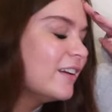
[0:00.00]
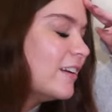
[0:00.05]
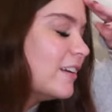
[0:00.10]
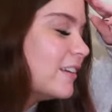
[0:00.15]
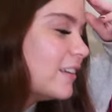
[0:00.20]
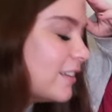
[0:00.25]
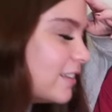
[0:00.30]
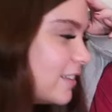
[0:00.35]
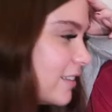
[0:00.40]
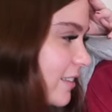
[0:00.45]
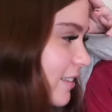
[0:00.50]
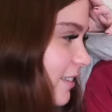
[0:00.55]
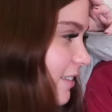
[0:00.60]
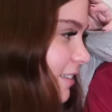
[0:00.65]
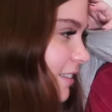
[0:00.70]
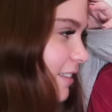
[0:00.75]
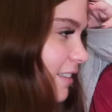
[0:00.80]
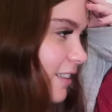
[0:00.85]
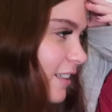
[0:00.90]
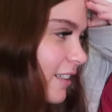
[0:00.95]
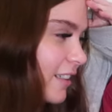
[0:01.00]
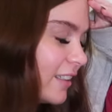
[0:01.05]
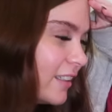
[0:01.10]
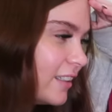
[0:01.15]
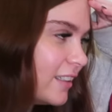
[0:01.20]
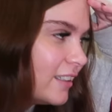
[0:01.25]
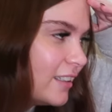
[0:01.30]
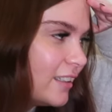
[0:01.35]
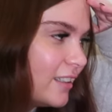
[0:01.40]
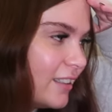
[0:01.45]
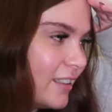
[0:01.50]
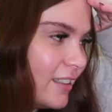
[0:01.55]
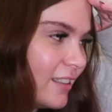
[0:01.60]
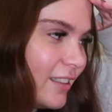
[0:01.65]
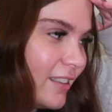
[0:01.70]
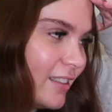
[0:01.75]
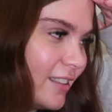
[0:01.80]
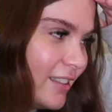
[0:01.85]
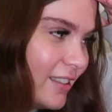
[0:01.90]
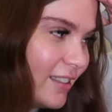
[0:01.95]

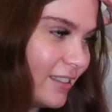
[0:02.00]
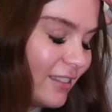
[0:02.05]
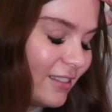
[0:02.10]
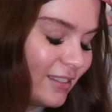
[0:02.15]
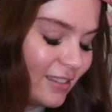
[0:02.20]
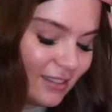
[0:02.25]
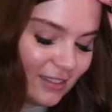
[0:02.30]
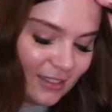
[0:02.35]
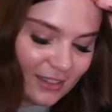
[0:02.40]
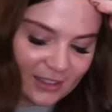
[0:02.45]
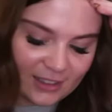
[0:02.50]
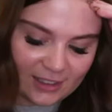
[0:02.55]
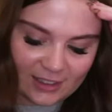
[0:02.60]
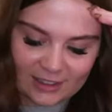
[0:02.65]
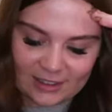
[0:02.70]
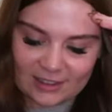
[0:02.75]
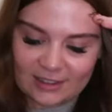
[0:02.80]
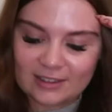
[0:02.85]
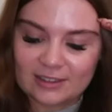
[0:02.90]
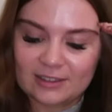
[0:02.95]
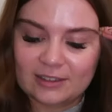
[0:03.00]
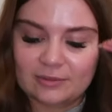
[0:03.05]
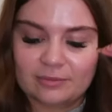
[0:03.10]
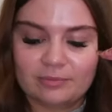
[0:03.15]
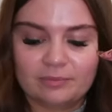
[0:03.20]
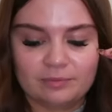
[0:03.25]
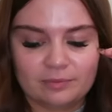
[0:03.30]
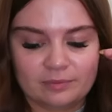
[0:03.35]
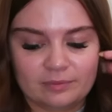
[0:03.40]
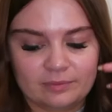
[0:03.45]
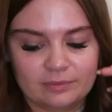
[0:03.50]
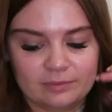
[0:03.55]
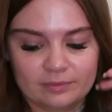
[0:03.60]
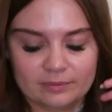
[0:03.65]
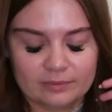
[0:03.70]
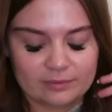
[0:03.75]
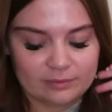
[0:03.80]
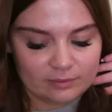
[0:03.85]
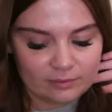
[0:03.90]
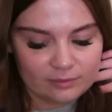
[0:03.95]

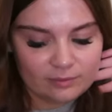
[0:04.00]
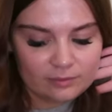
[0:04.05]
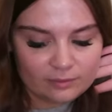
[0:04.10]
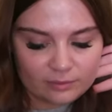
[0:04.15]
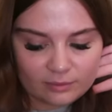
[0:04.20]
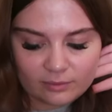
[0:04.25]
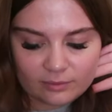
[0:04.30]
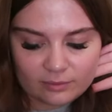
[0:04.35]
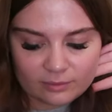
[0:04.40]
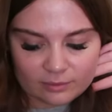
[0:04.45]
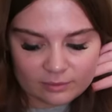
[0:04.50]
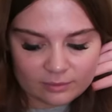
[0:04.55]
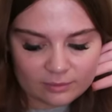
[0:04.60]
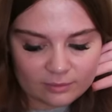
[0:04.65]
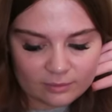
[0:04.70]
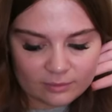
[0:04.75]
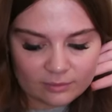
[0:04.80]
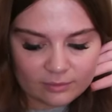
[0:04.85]
The person shown says nothing.